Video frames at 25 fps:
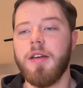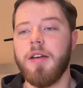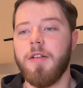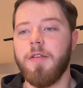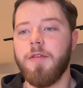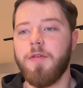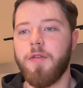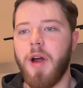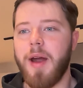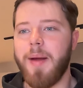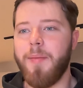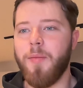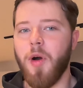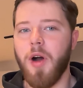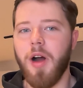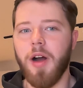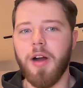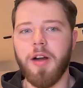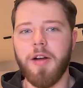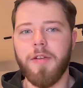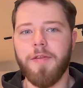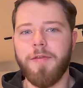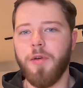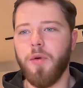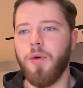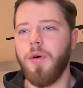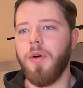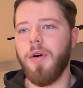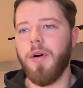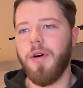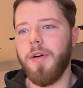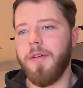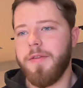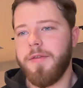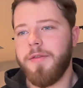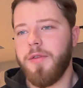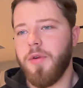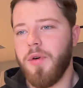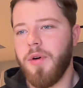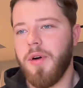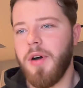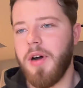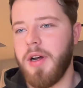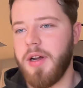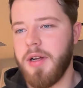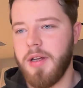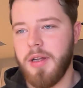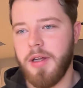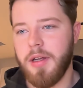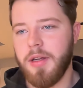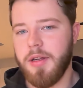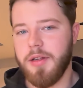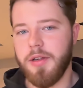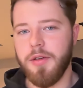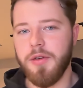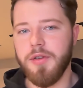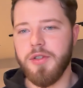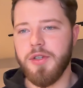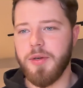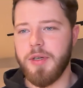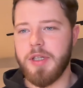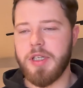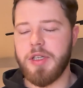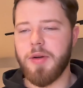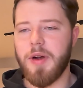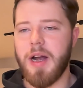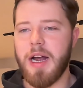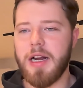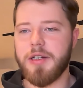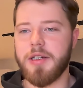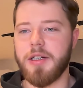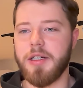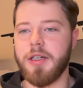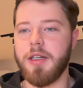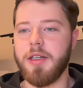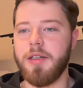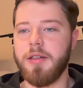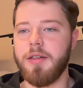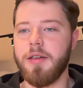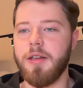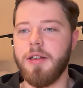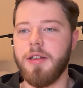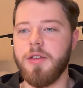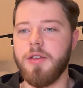framework for user interaction and